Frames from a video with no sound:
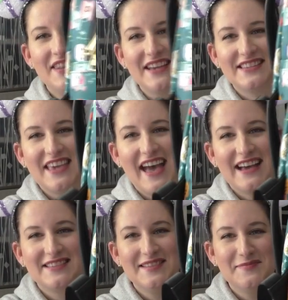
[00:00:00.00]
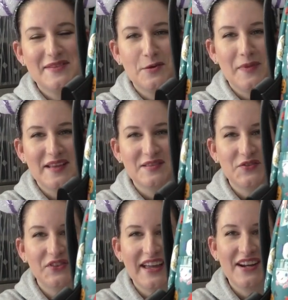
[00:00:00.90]
nice castle and Peter Pan's
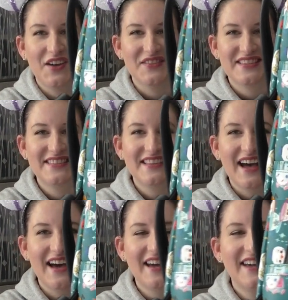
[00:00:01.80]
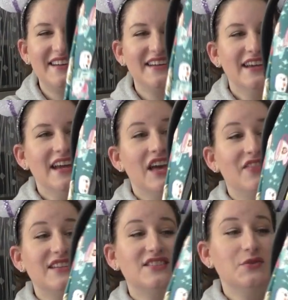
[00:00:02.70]
Flight on the side.
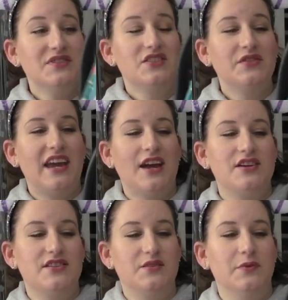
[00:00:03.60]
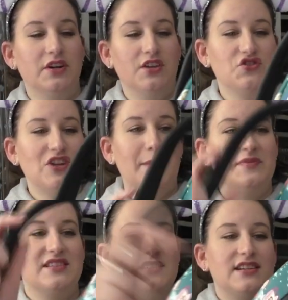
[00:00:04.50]
They do still carry this one on
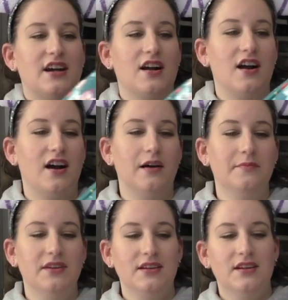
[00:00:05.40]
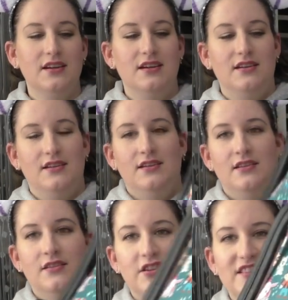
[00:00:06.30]
ShopDisney.com.
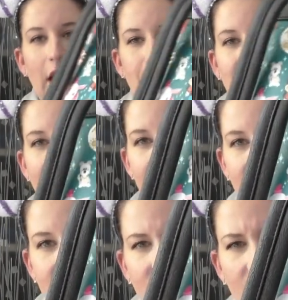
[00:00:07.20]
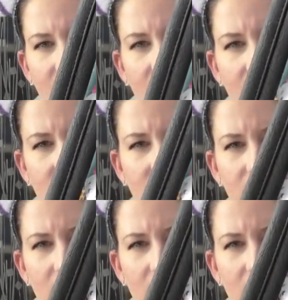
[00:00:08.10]
Look at that bag. Love,